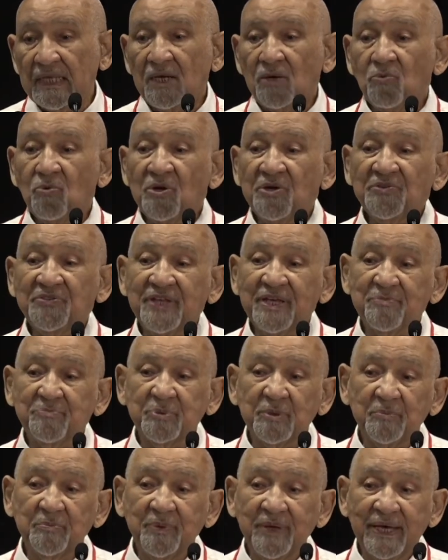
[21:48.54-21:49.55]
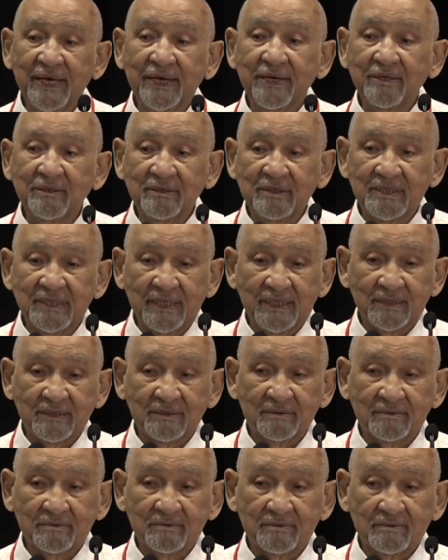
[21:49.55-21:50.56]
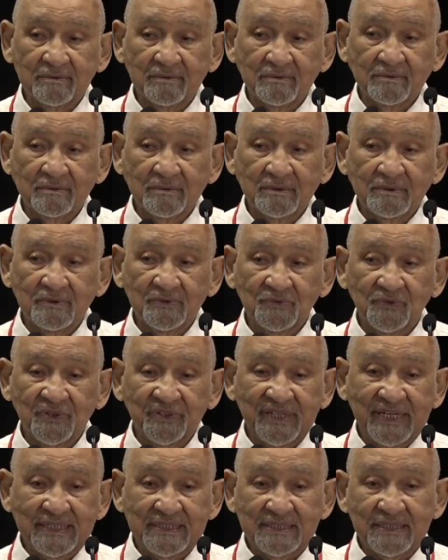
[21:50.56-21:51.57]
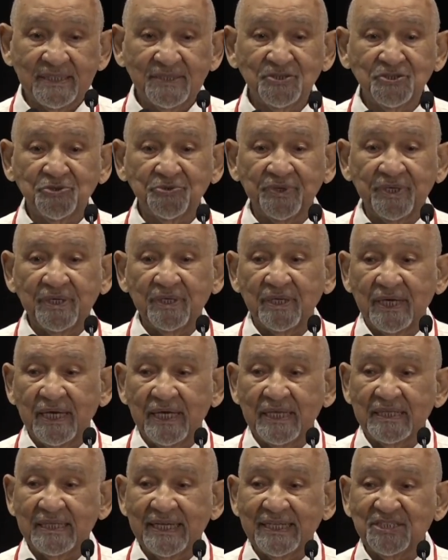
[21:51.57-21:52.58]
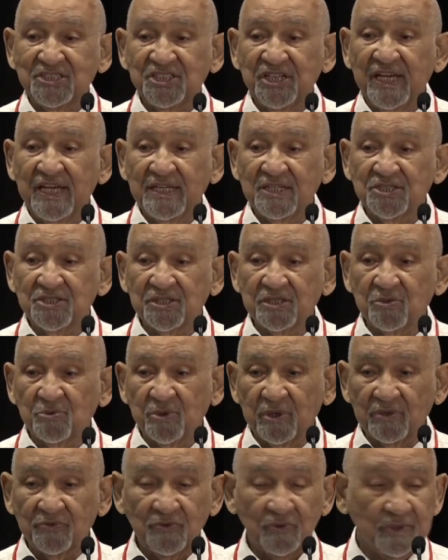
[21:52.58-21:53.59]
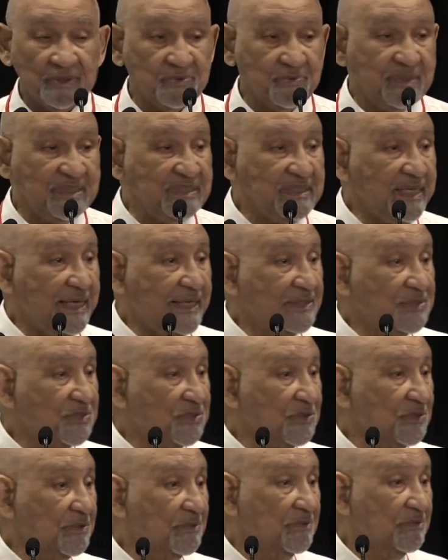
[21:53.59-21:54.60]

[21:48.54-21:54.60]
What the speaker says: Were they prepared then for that century and that change in the workforce? What's the answer?